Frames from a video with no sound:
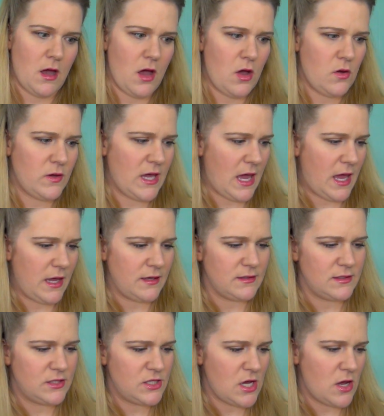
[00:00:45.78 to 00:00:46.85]
Okay,
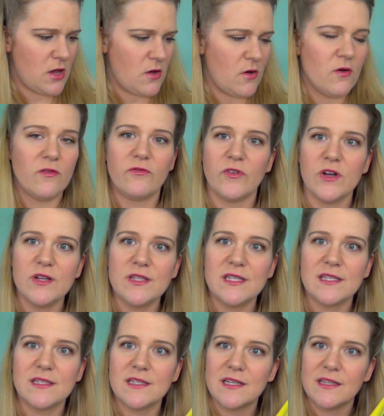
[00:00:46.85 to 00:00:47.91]
so
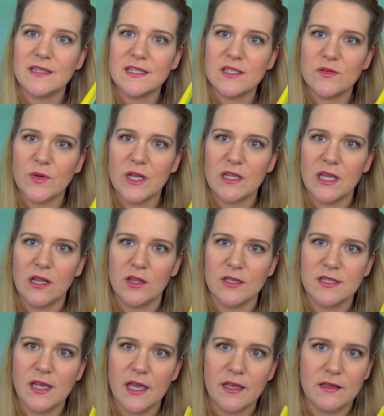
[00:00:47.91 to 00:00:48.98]
first, this is what it
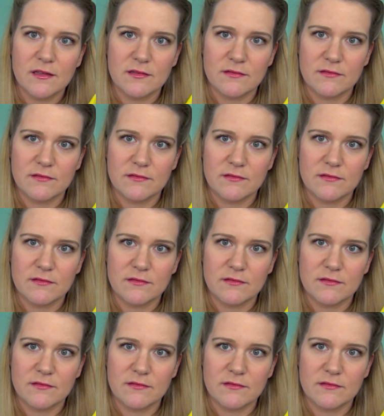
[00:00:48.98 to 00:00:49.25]
looks like.